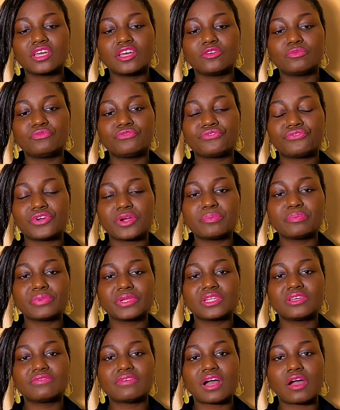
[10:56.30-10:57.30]
a firm
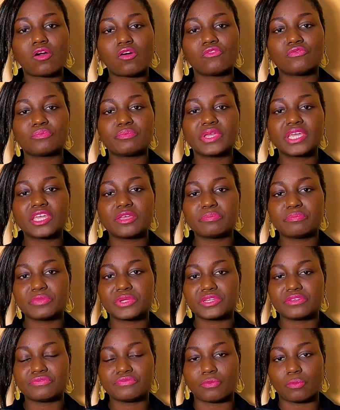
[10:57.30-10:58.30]
believer of making
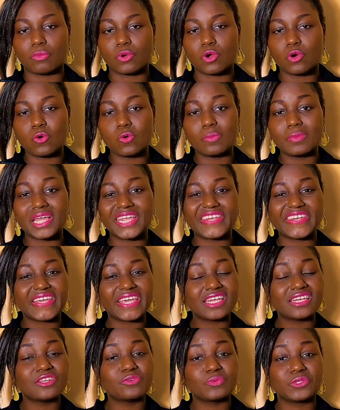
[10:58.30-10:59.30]
money from home and
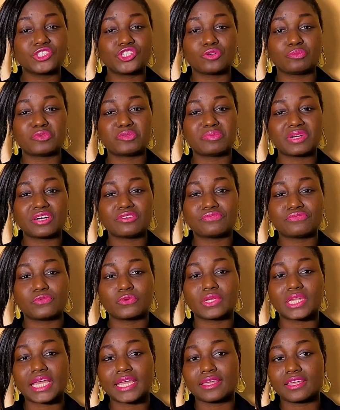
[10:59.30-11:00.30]
any with your mobile
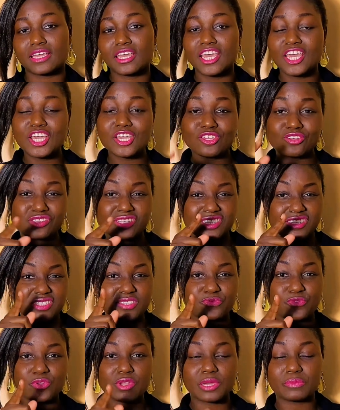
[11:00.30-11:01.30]
phone. Like, you see this phone